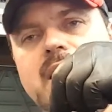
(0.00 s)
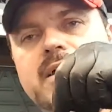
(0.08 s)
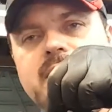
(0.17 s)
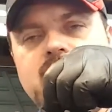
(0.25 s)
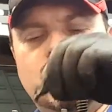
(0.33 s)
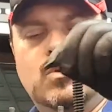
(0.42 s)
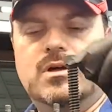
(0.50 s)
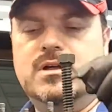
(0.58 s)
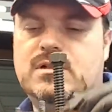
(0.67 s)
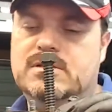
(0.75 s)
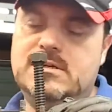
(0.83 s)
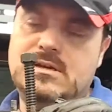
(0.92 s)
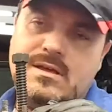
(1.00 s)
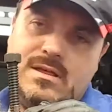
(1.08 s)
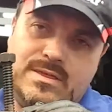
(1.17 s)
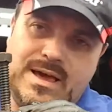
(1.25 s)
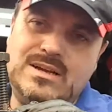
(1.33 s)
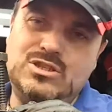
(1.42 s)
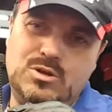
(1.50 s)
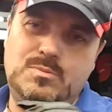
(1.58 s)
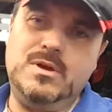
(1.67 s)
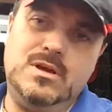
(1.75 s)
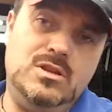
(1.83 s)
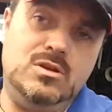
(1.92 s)
ideal world, that
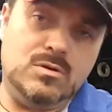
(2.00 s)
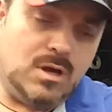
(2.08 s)
should be a new